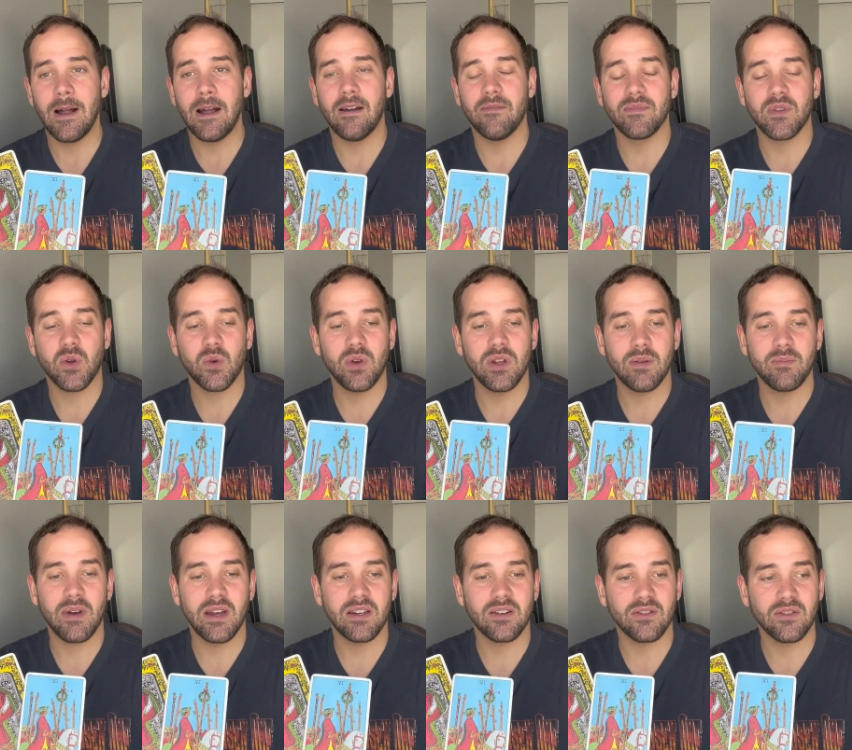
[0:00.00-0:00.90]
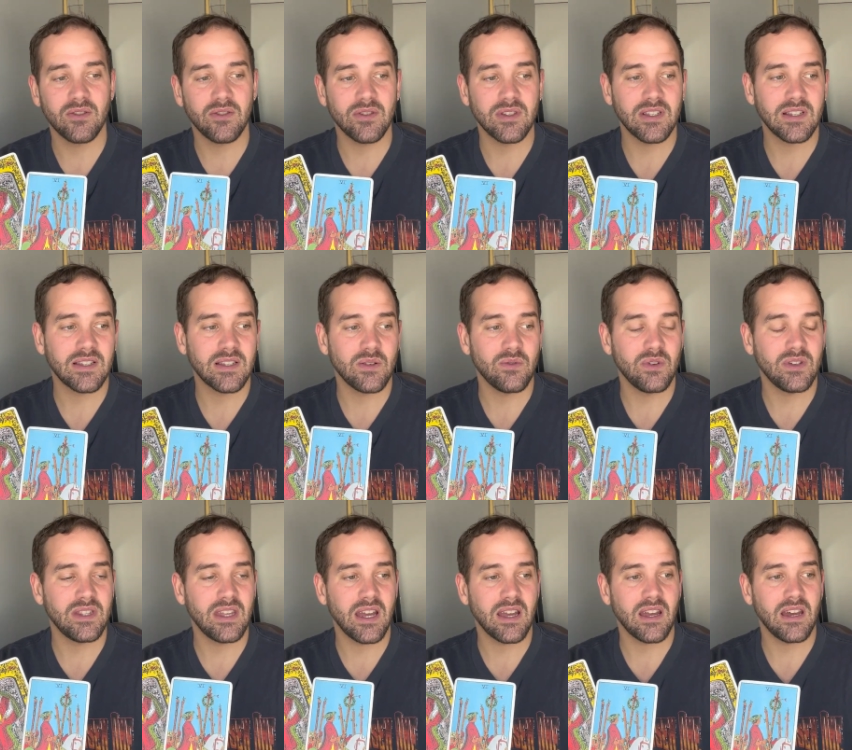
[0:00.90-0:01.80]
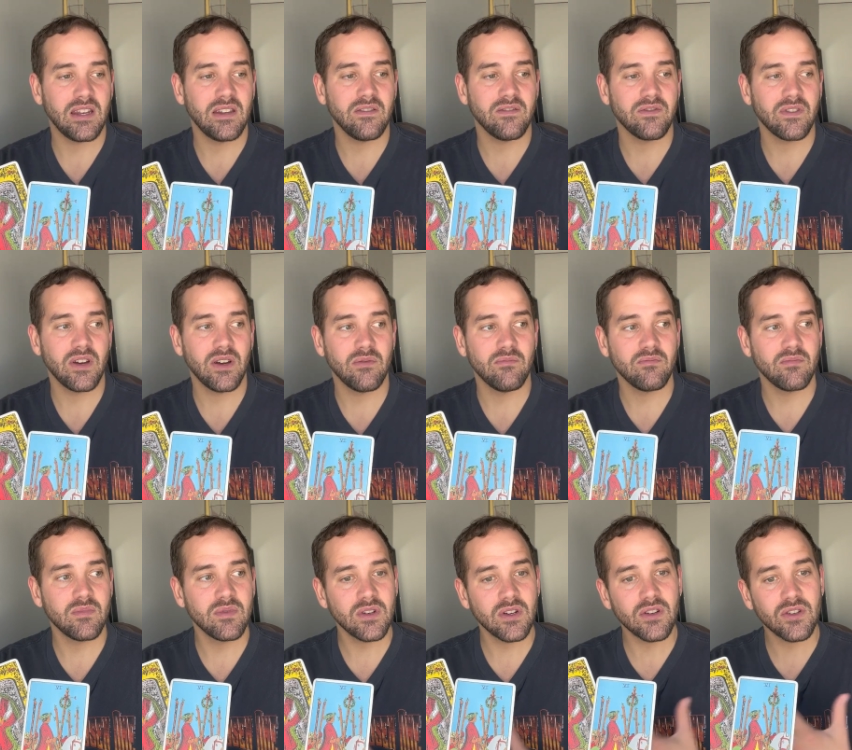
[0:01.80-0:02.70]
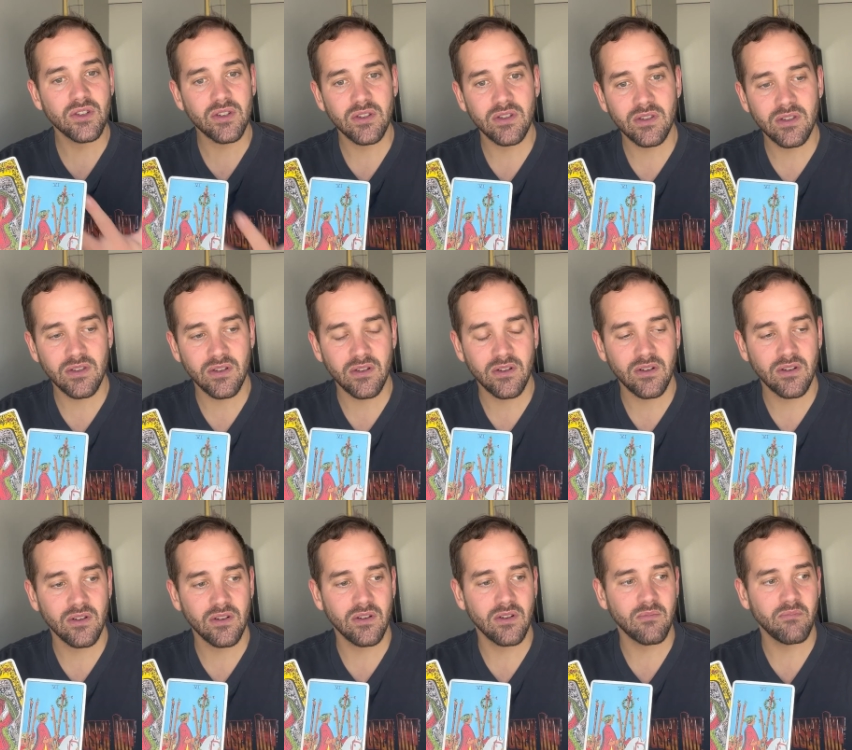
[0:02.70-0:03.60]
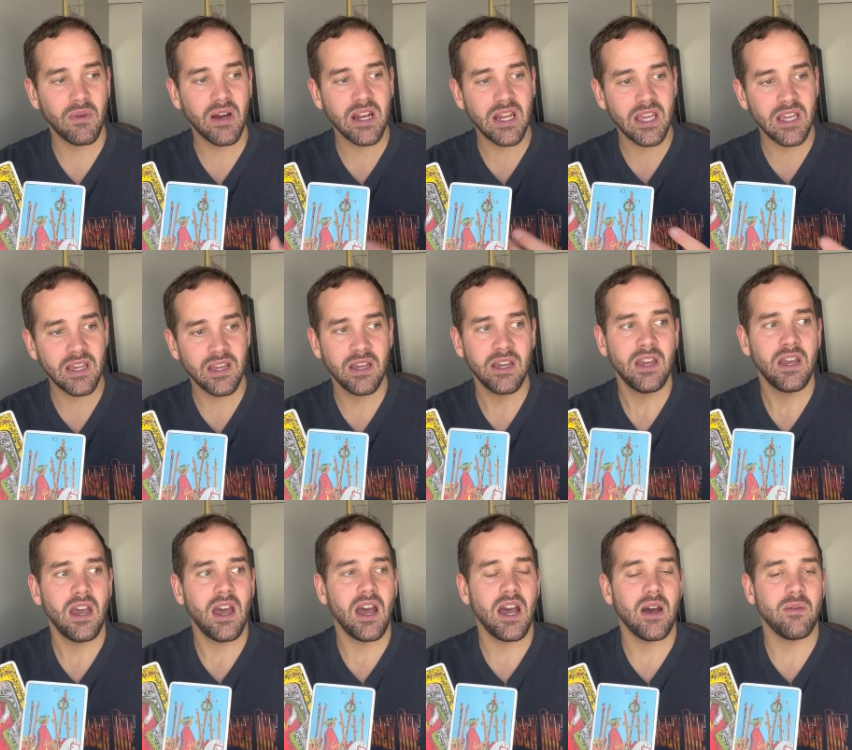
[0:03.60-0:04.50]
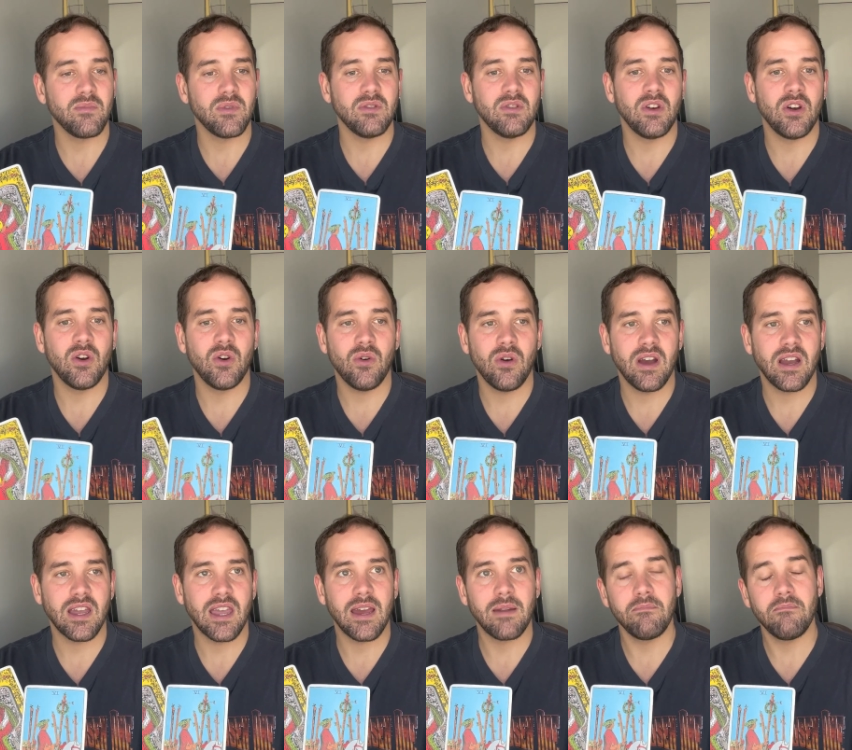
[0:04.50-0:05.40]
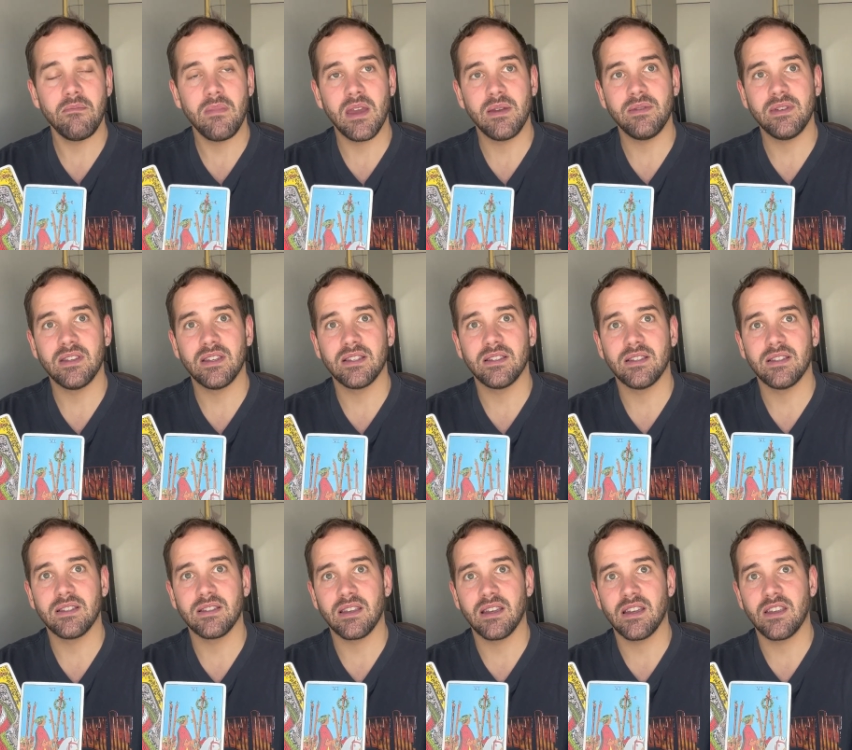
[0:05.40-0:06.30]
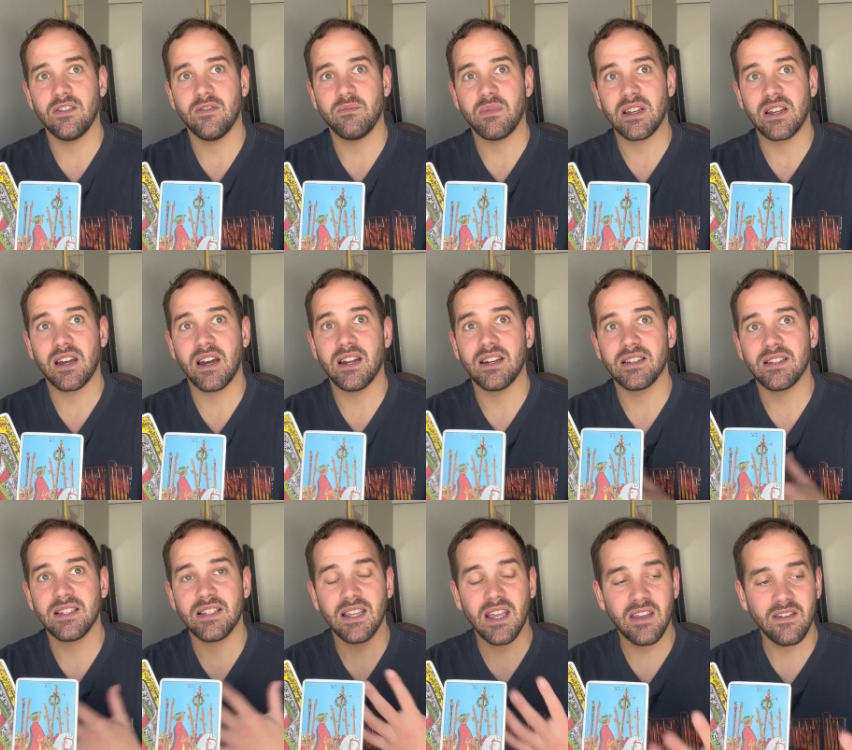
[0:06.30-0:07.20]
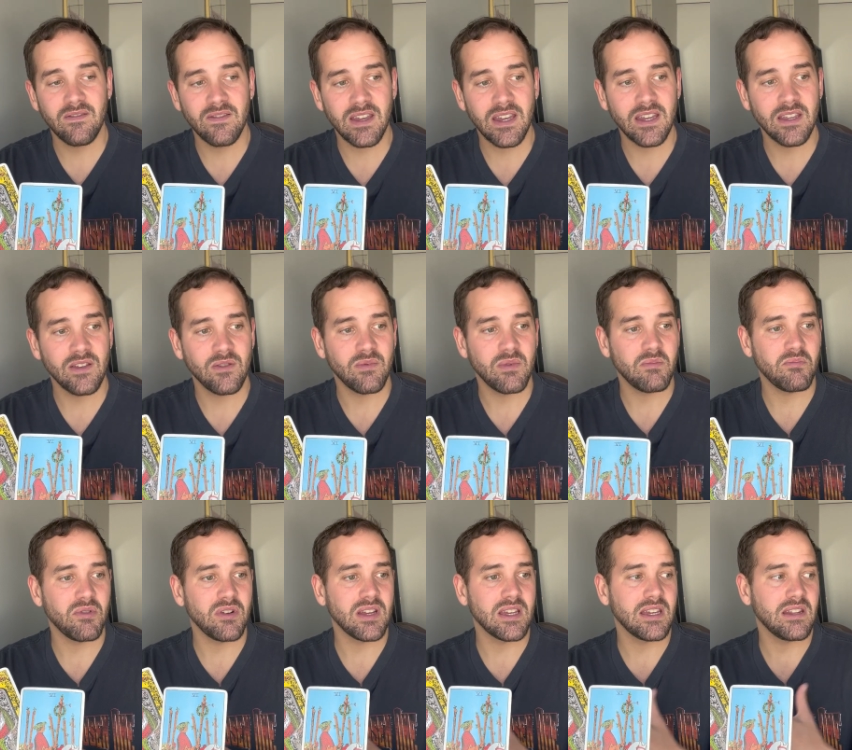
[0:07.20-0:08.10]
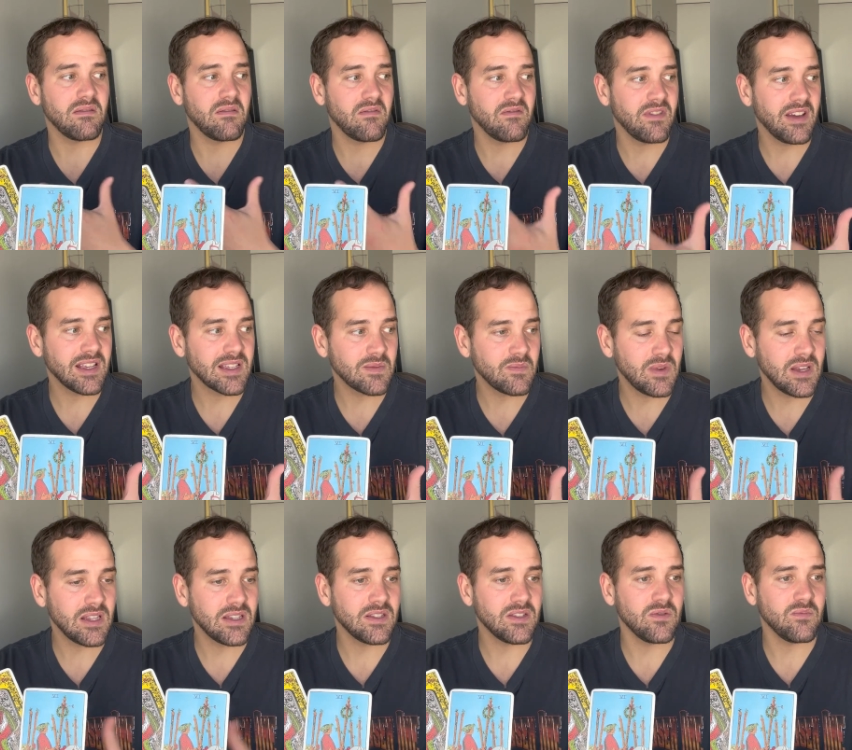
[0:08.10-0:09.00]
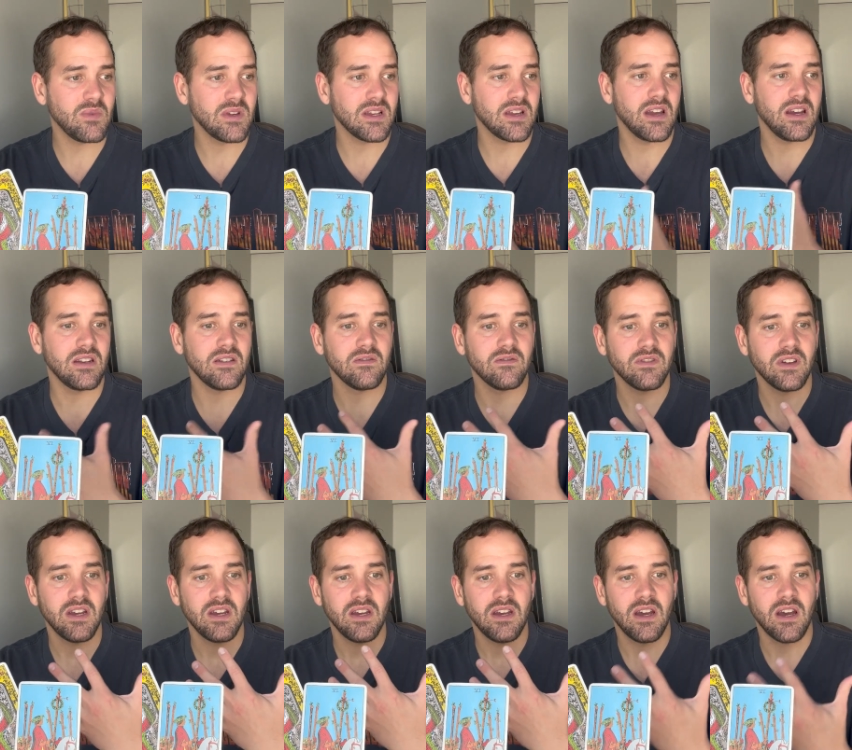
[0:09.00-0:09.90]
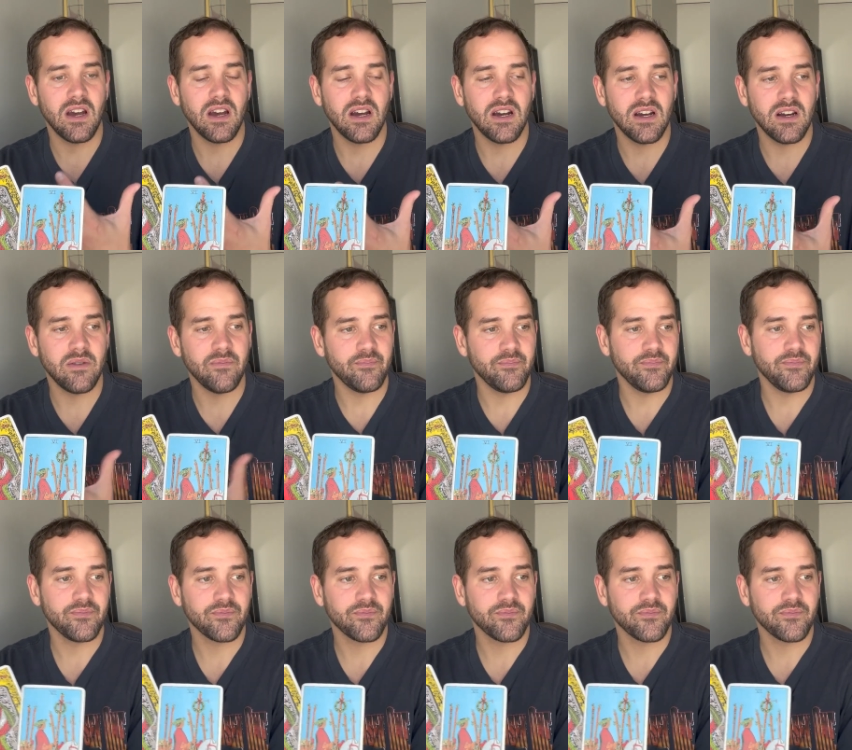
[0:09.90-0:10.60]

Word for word: Um, the Queen of Pentacles is someone that kind of um, nurtures her money. Um, you know, again, maybe this is like you've been kind of saving, you've been putting in investments, you've been kind of um,